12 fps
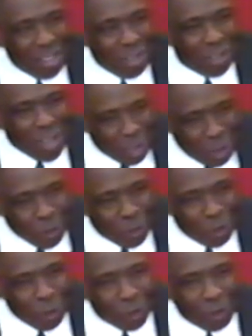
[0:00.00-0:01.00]
You teach your
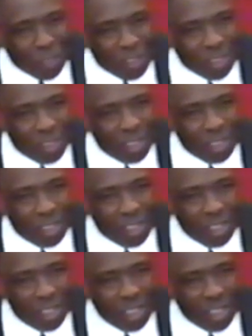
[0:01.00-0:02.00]
children
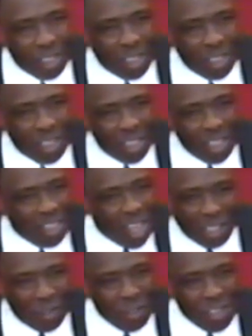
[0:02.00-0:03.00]

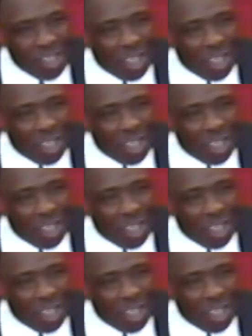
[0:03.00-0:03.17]
that certain